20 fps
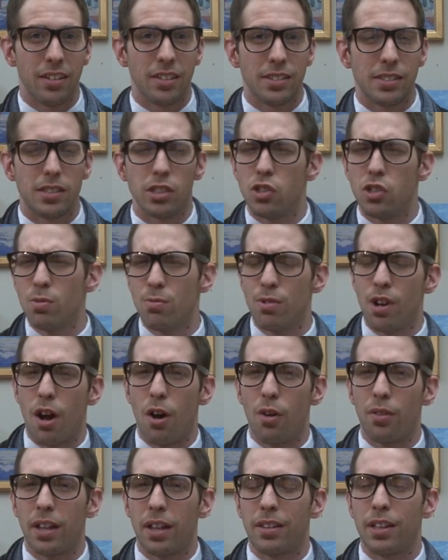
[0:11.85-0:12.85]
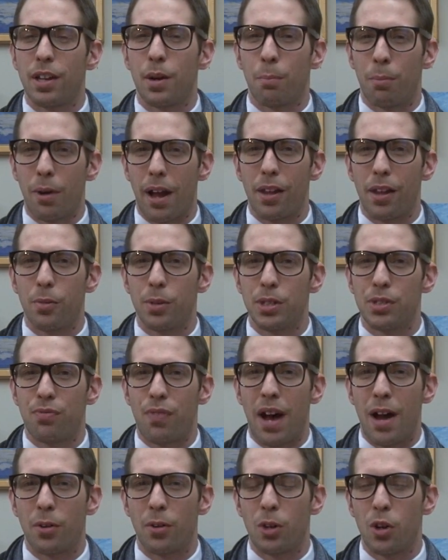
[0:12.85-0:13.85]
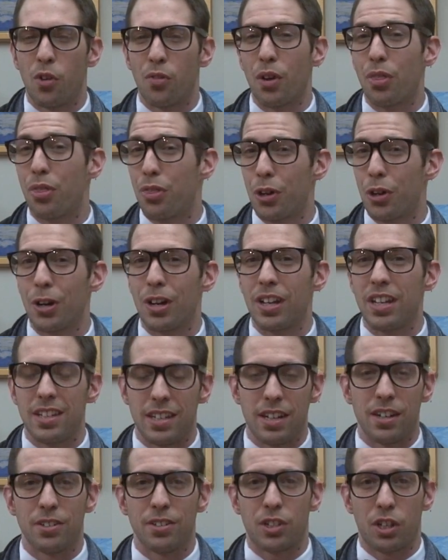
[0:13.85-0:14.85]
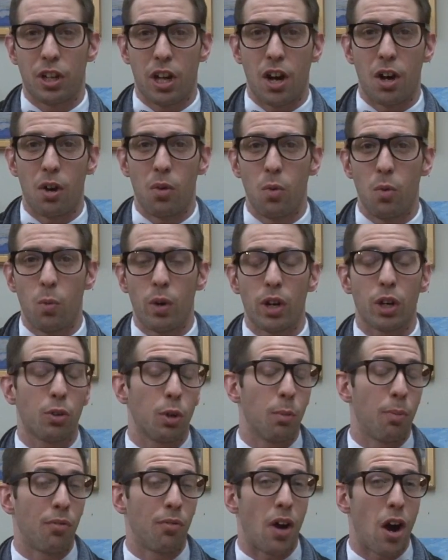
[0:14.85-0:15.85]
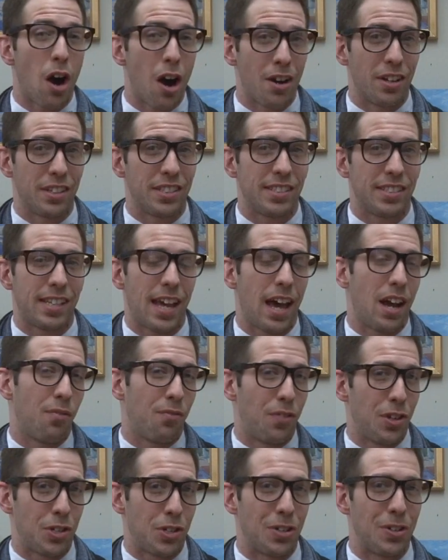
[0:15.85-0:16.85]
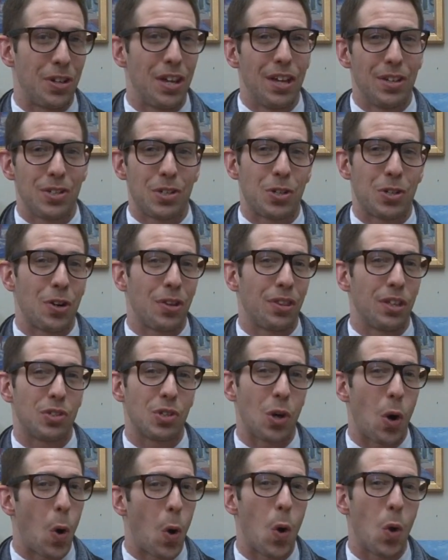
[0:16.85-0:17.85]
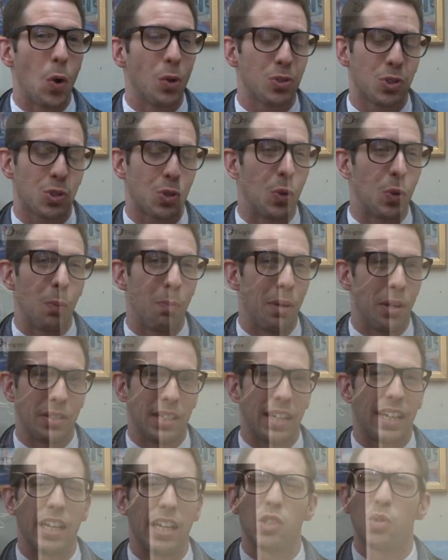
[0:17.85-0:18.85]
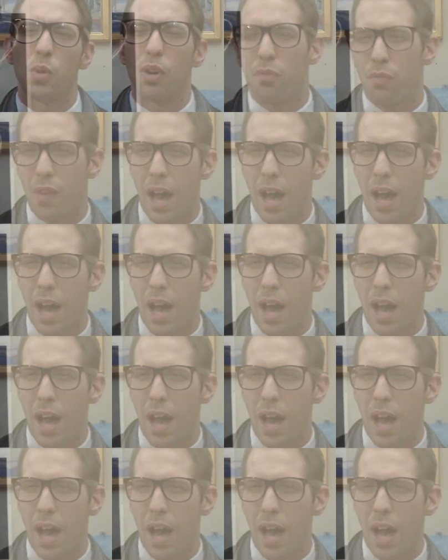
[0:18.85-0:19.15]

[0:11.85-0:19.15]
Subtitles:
Did you know that the Umbrella was founded over 30 years ago when a group of artists had a vision to turn this old school building into a